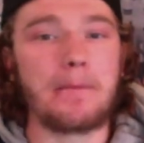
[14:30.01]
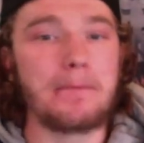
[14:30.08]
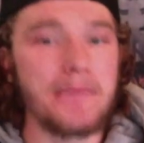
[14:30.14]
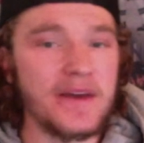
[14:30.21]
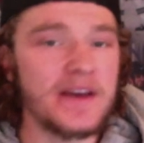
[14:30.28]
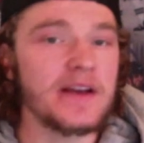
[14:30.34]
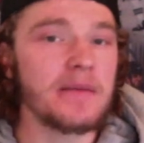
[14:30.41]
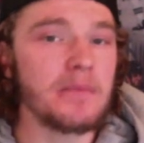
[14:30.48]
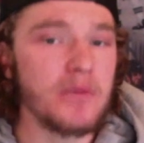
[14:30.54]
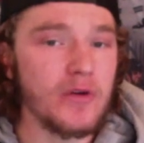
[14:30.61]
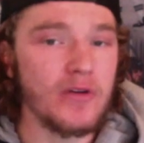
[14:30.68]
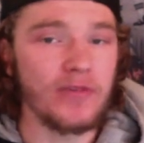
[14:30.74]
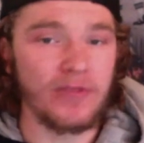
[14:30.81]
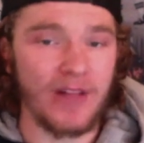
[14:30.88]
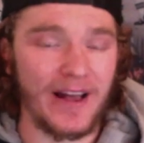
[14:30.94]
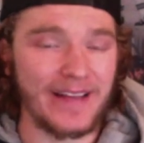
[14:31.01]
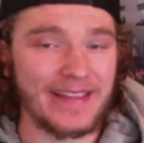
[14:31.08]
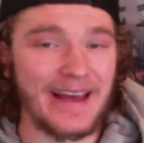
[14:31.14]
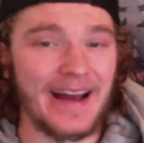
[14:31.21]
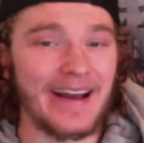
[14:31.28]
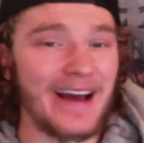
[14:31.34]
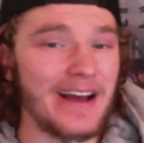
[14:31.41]
big move like
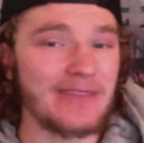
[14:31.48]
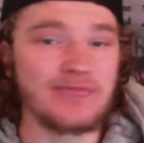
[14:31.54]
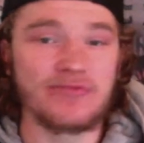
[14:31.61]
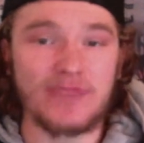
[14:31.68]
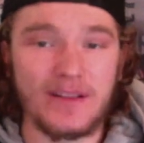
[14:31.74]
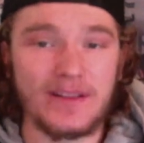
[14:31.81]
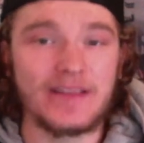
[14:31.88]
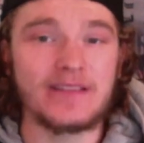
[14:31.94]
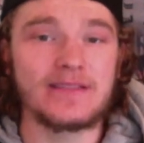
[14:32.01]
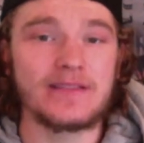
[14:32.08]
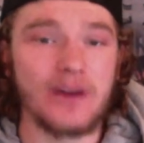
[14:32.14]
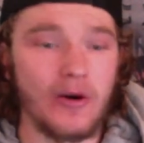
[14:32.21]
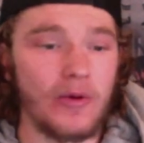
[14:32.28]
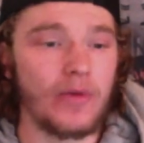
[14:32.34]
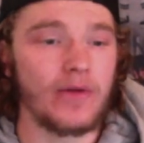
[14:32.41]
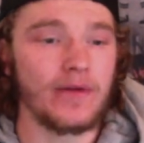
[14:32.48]
that? I really don't.